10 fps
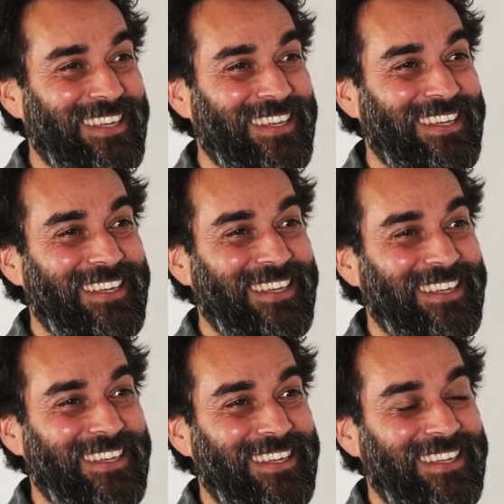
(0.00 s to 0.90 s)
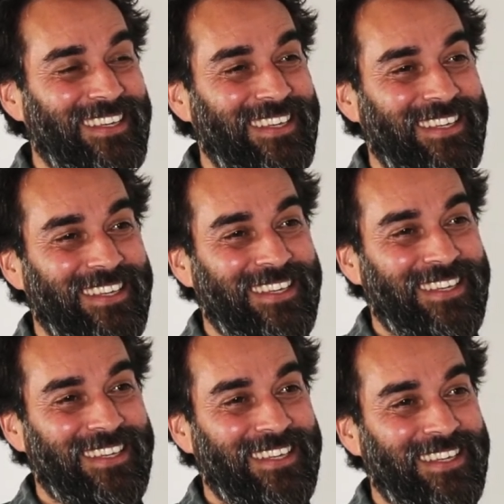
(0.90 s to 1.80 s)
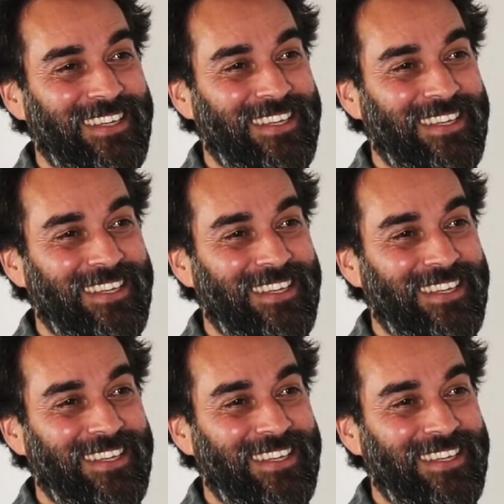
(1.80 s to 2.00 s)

much wrong, so, so much wrong.